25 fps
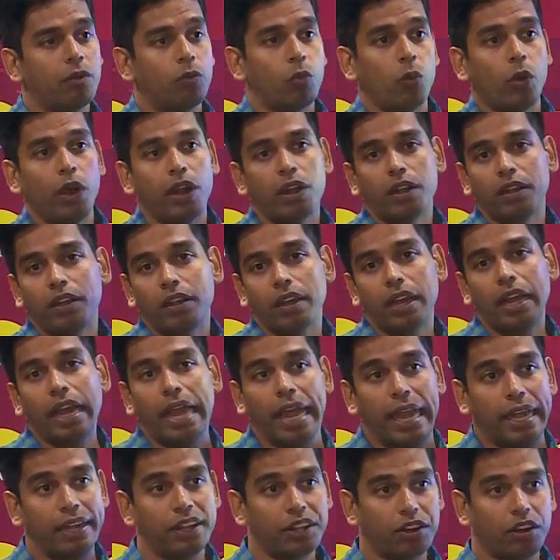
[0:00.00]
and what a
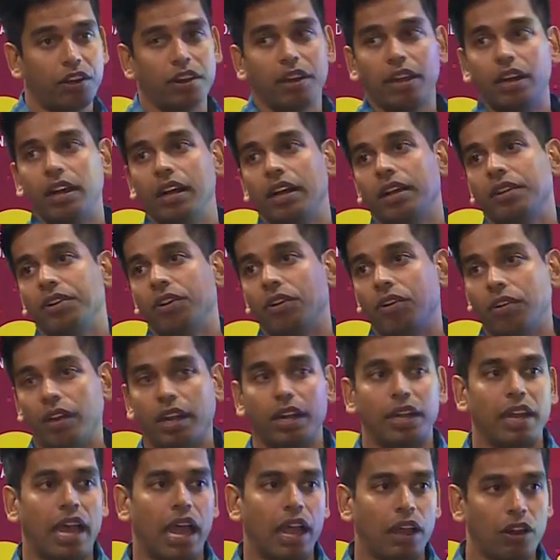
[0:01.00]
header on a
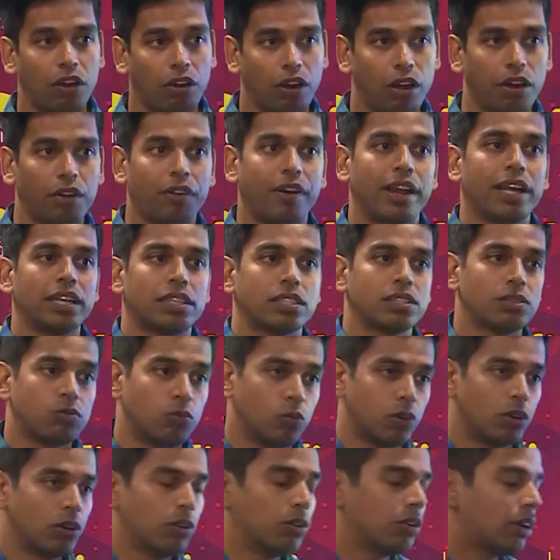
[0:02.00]
a dark contrast
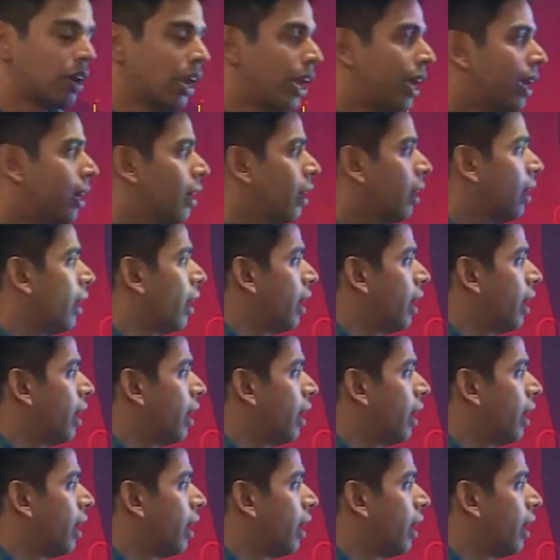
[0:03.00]
would look like.